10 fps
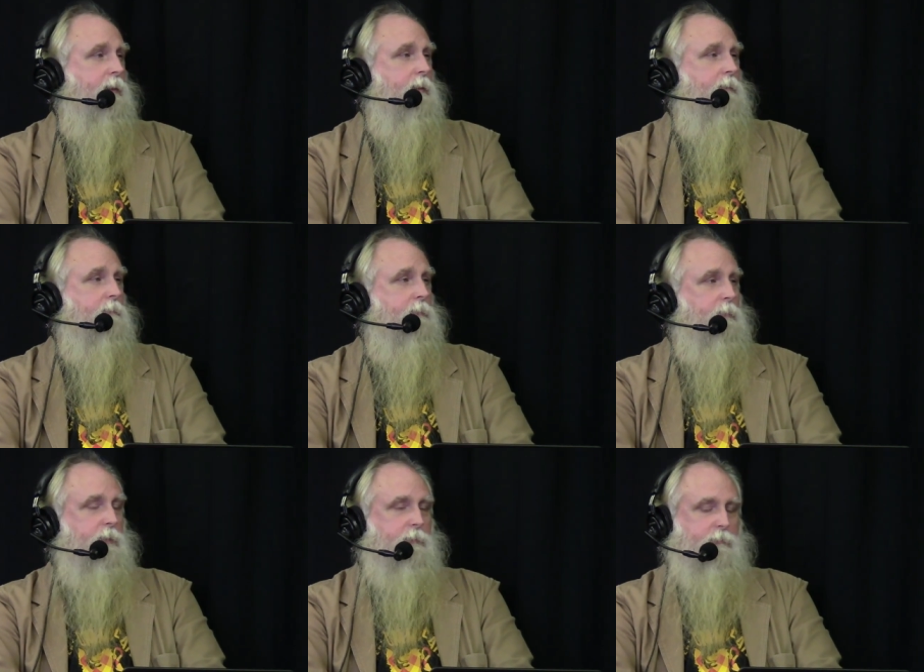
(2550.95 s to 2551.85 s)
if you
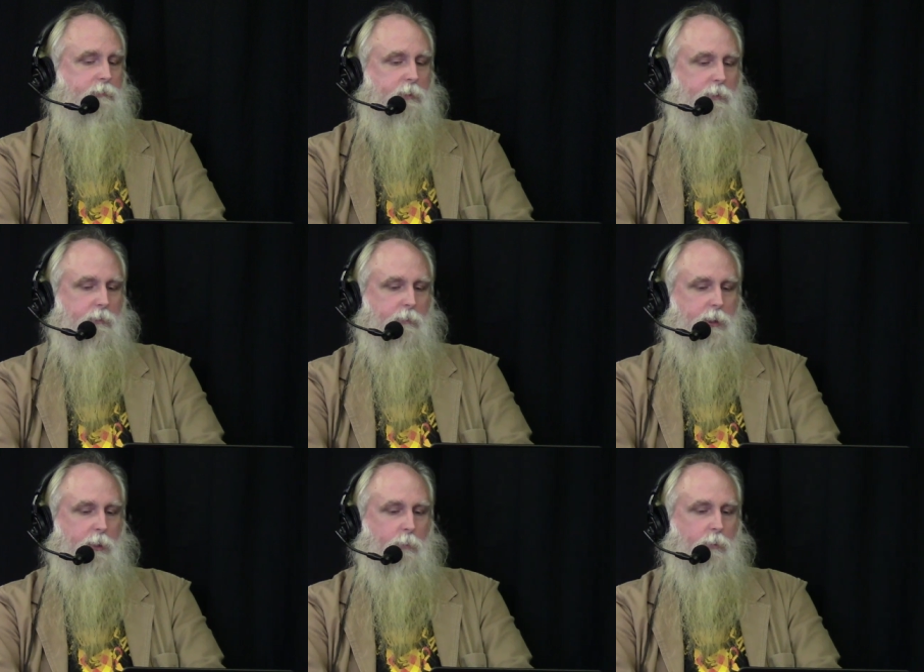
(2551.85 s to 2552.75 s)
want to see
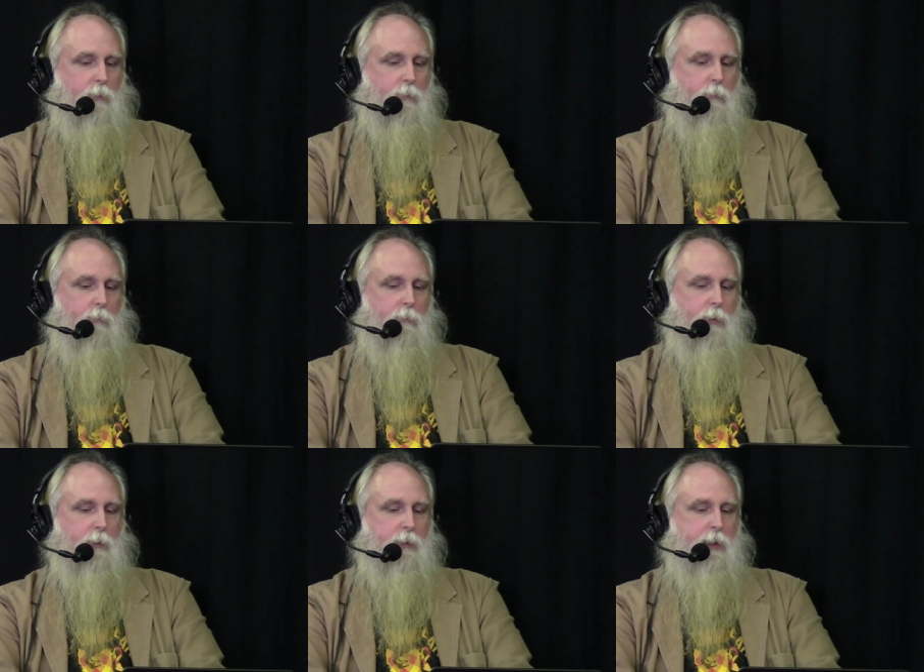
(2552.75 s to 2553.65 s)
uh,
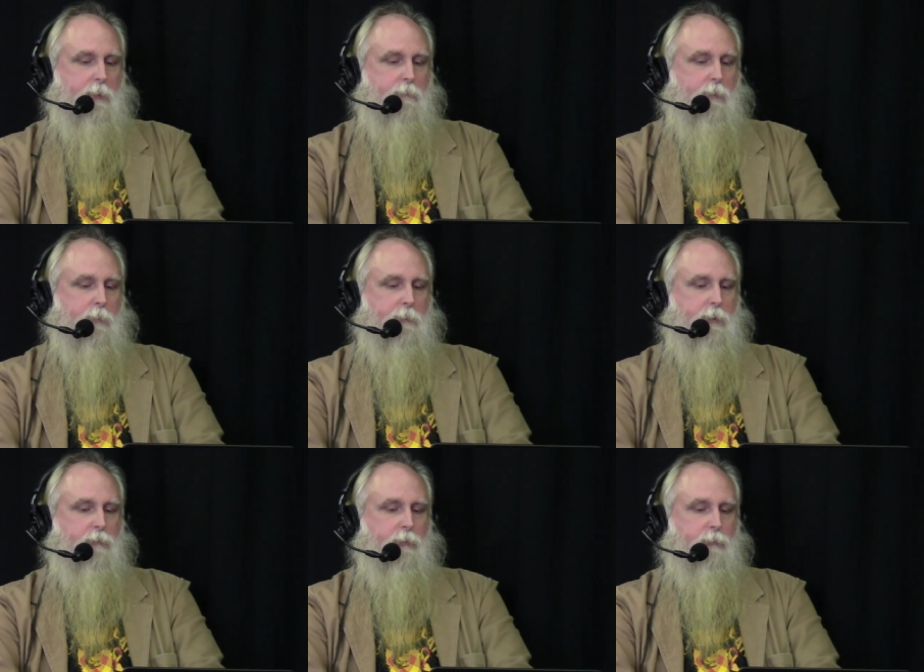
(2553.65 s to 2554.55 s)
where we came from. And
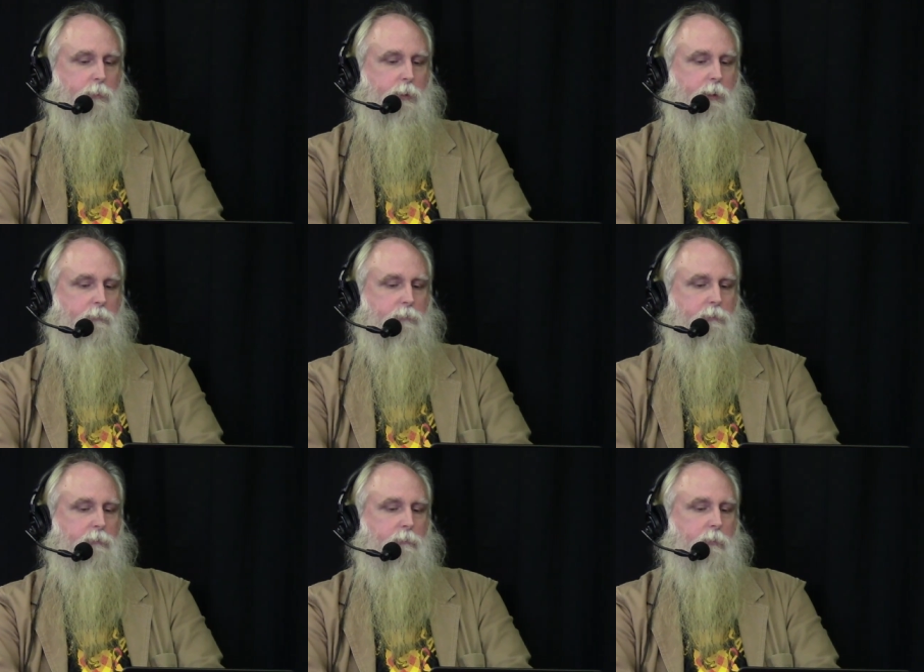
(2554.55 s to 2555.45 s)
there's also an
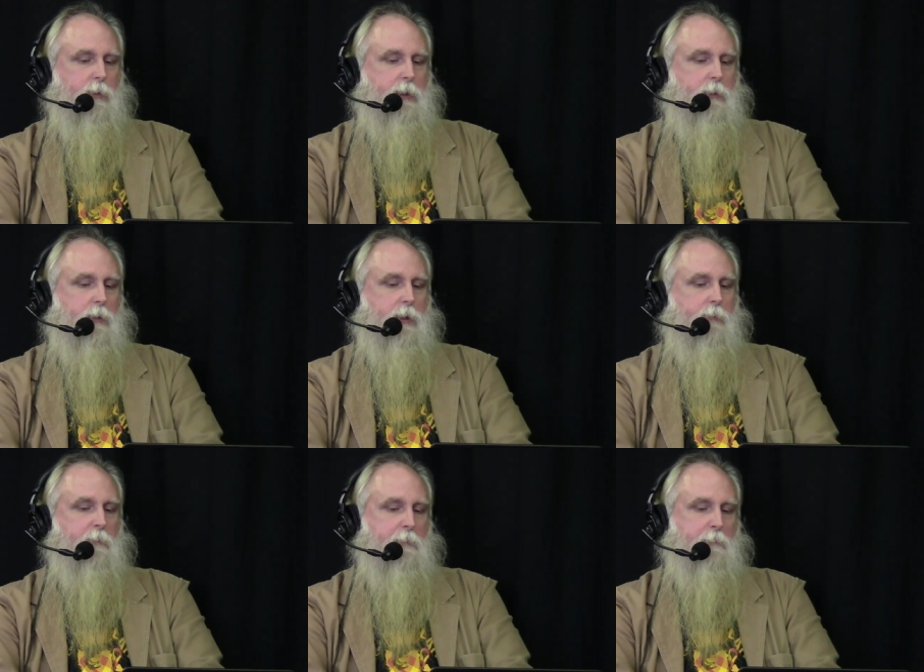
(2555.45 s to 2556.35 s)
interesting story
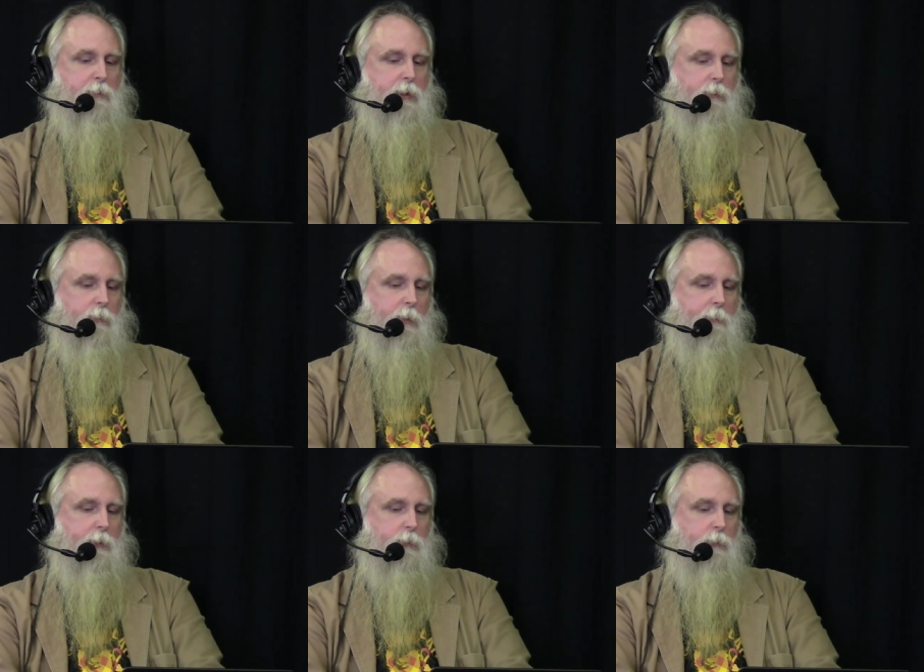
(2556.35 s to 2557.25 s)
on remembering the
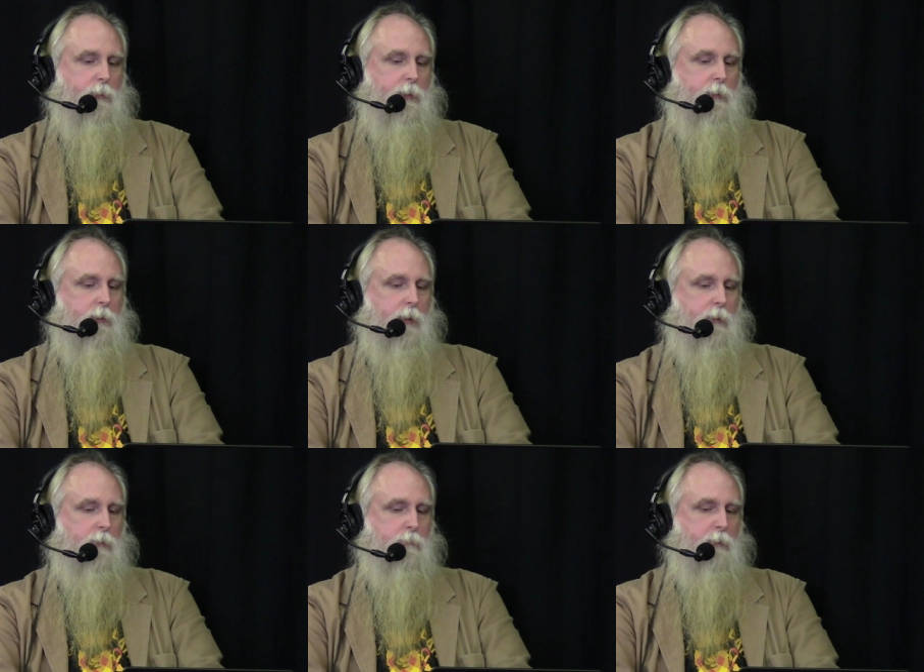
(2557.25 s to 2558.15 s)
women who did uh,
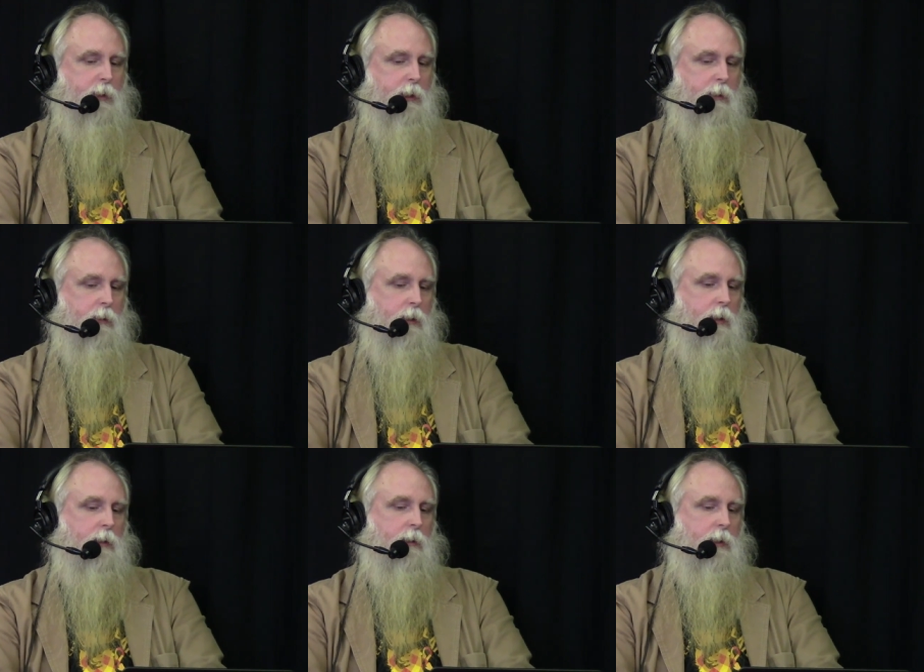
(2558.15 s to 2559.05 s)
code breaking
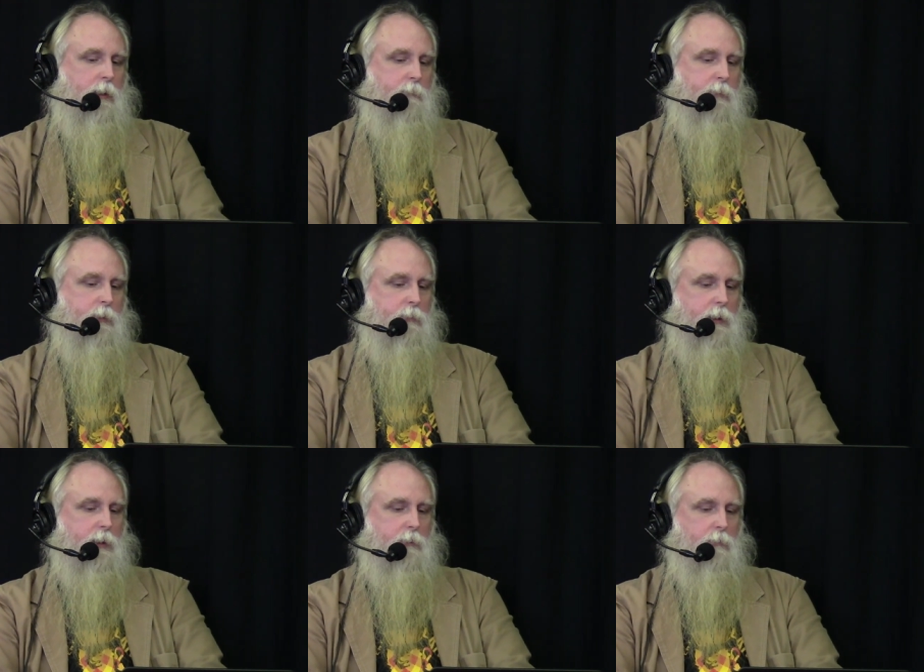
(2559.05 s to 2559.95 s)
uh, for the
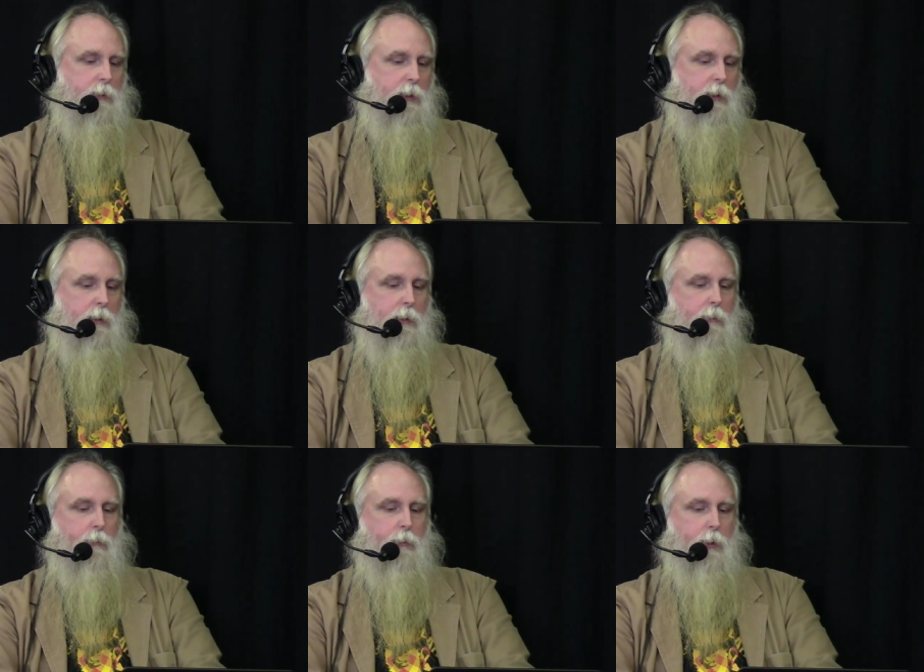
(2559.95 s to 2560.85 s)
UK during
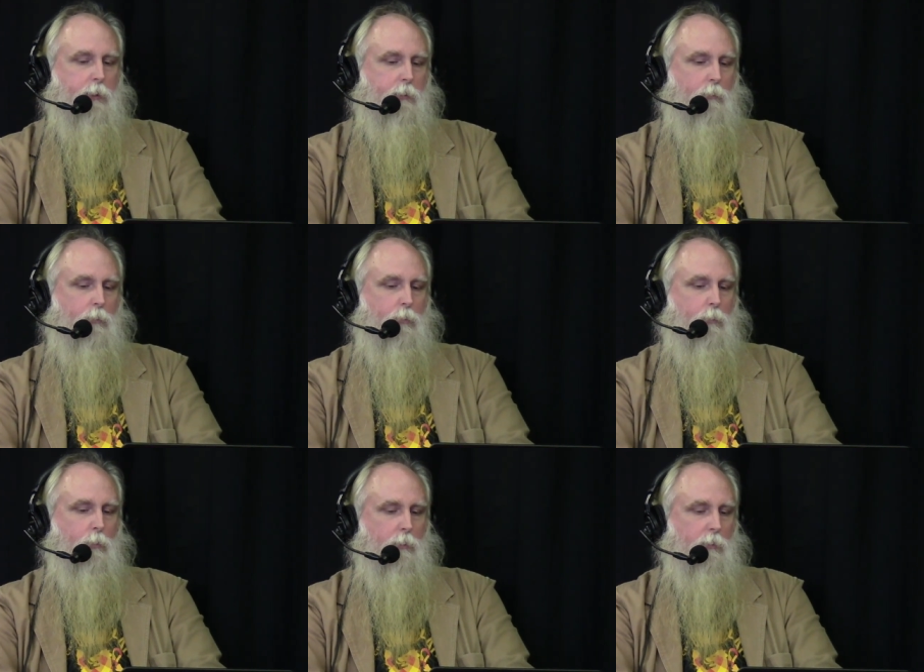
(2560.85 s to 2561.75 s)
the
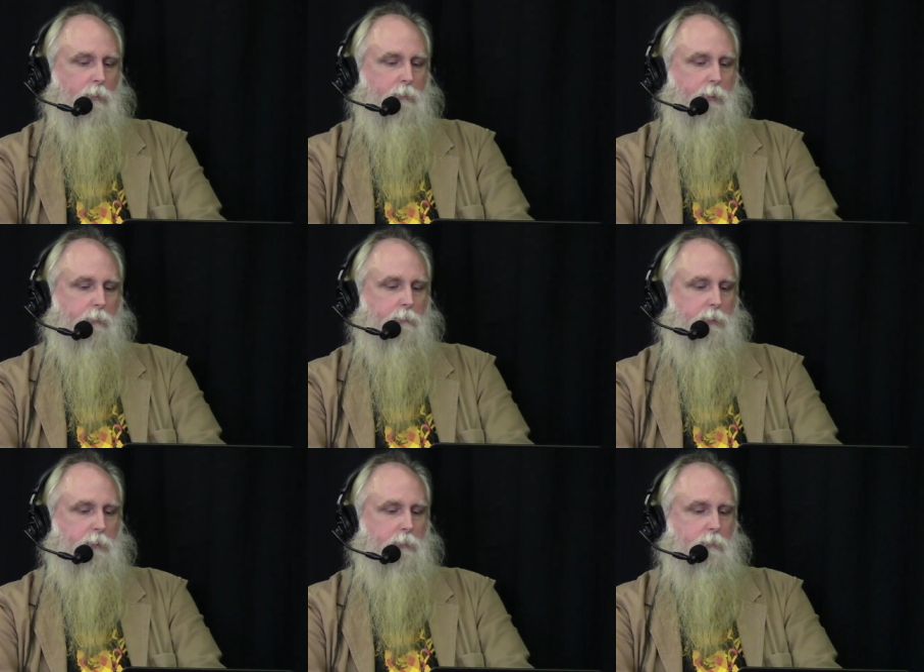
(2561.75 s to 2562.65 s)
war. That would
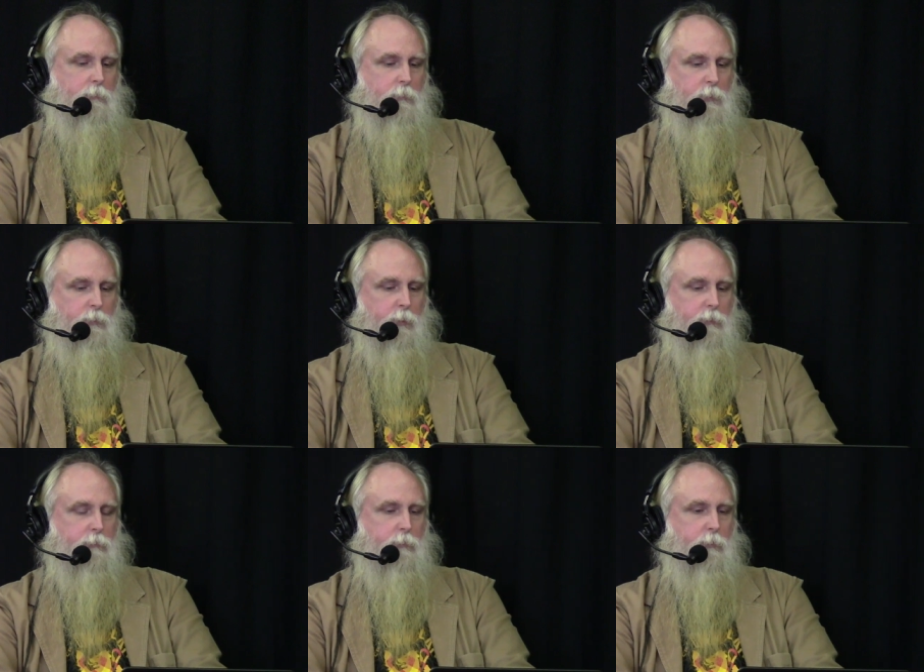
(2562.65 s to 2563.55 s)
be World
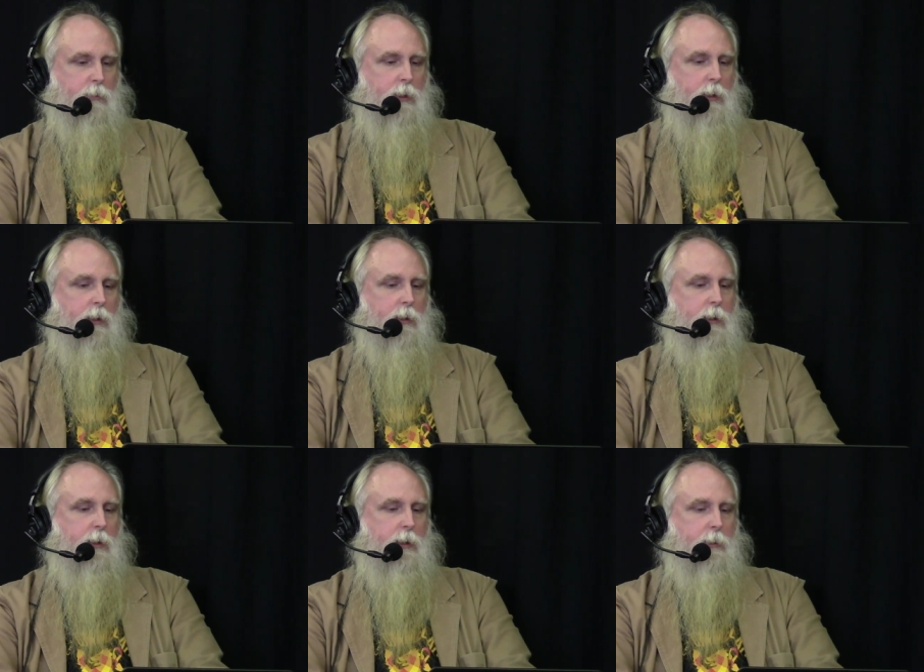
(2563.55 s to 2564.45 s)
War II.
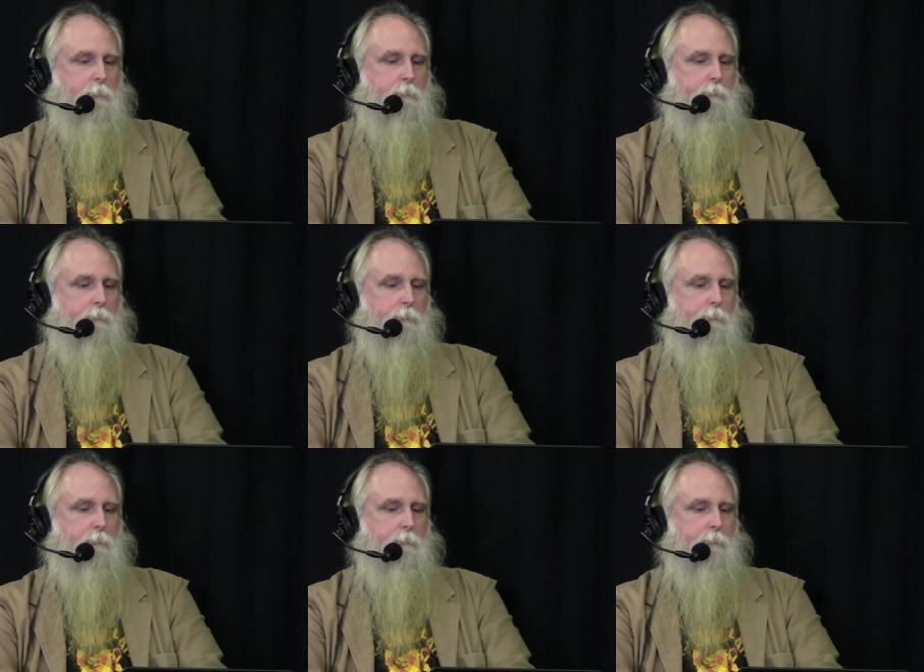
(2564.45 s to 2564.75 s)
Um,